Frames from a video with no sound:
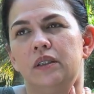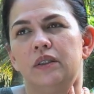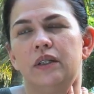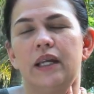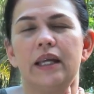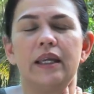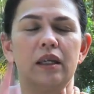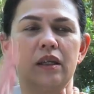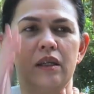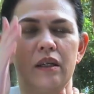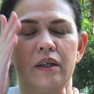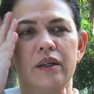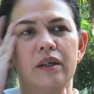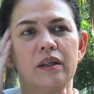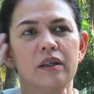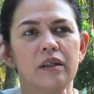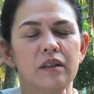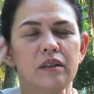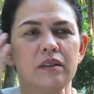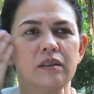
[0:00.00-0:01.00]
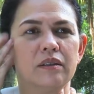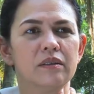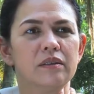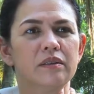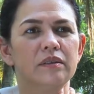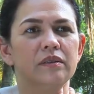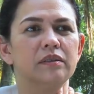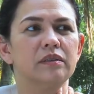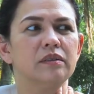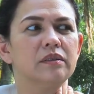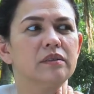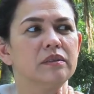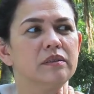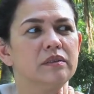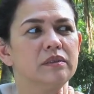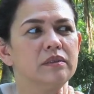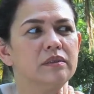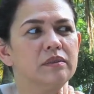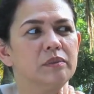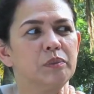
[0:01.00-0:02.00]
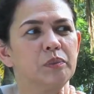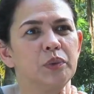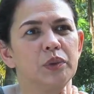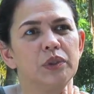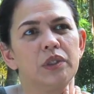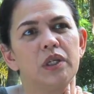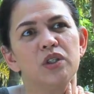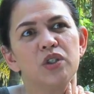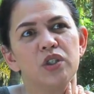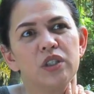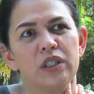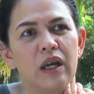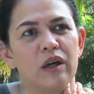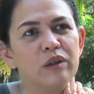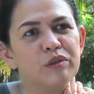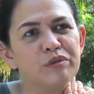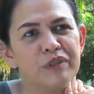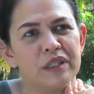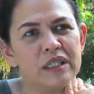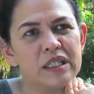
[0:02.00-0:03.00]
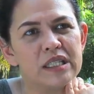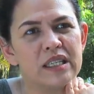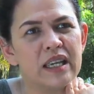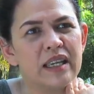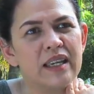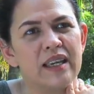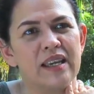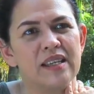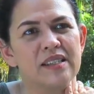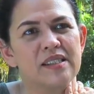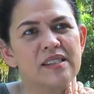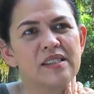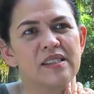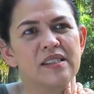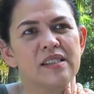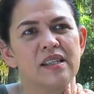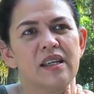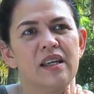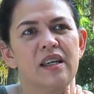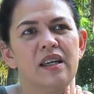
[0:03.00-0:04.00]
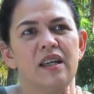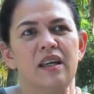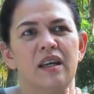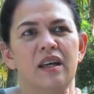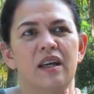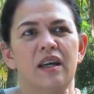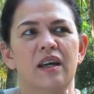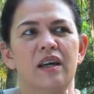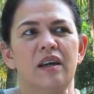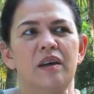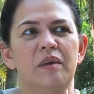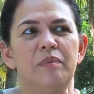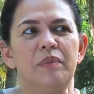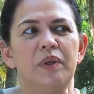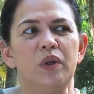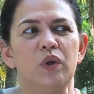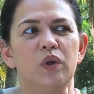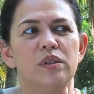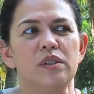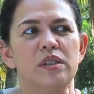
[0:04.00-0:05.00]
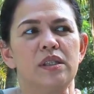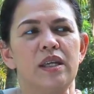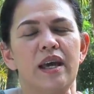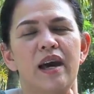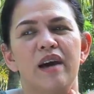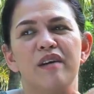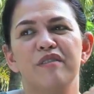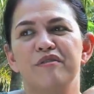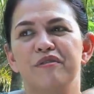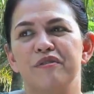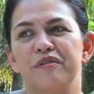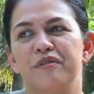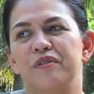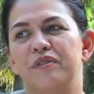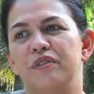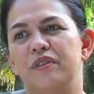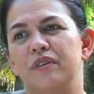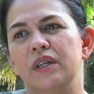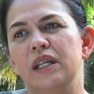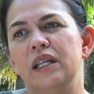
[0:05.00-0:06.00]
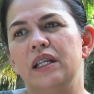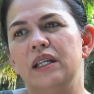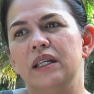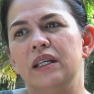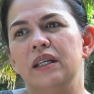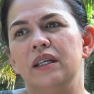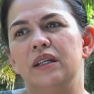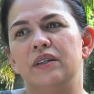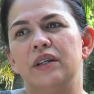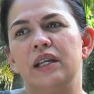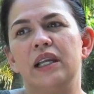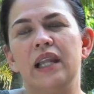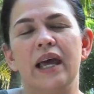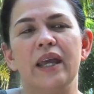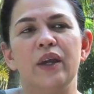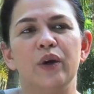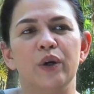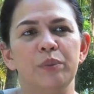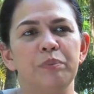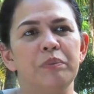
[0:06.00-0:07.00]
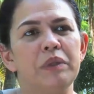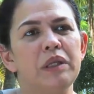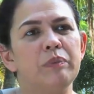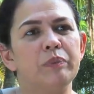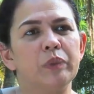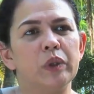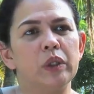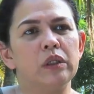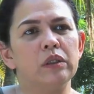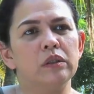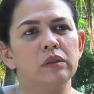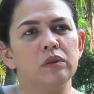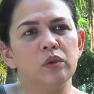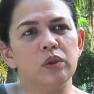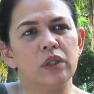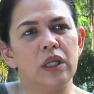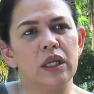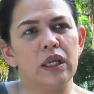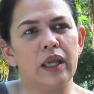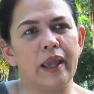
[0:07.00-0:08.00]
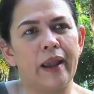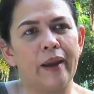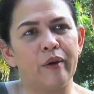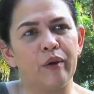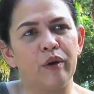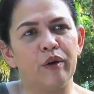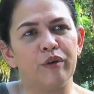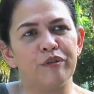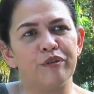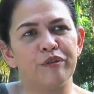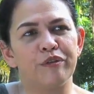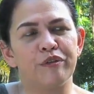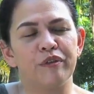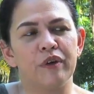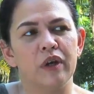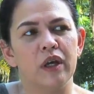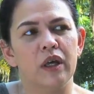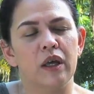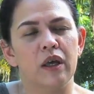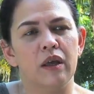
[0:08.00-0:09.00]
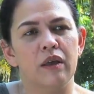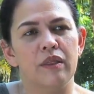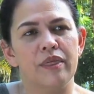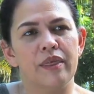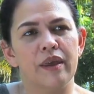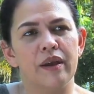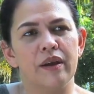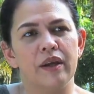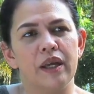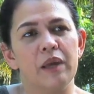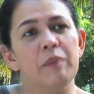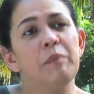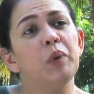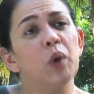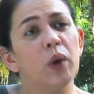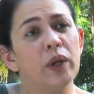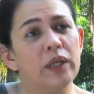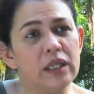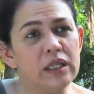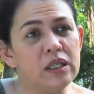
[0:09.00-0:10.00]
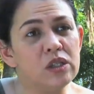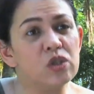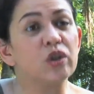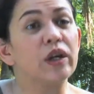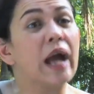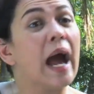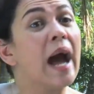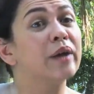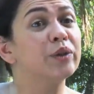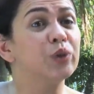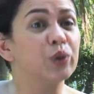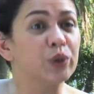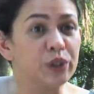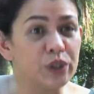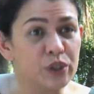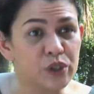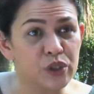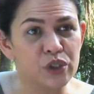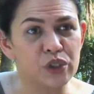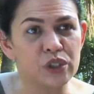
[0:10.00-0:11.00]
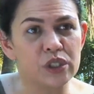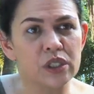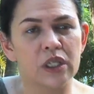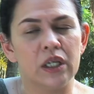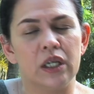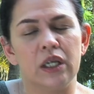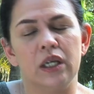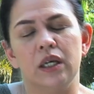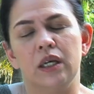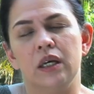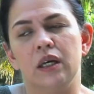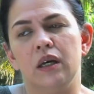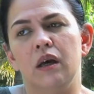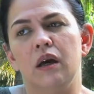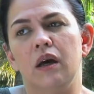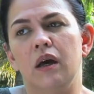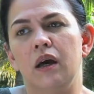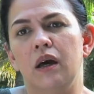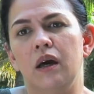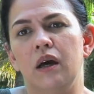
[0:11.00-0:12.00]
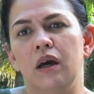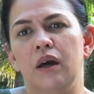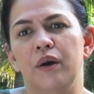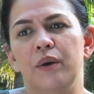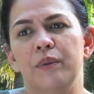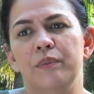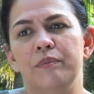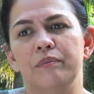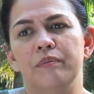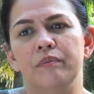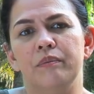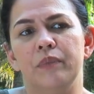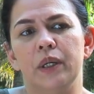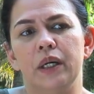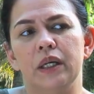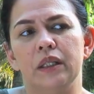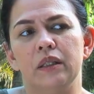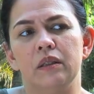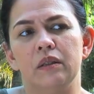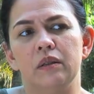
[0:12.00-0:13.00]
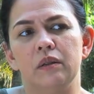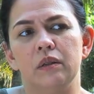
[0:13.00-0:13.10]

regular production outfits, I guess. Because they have really rely on people to take care of their employees or actors. But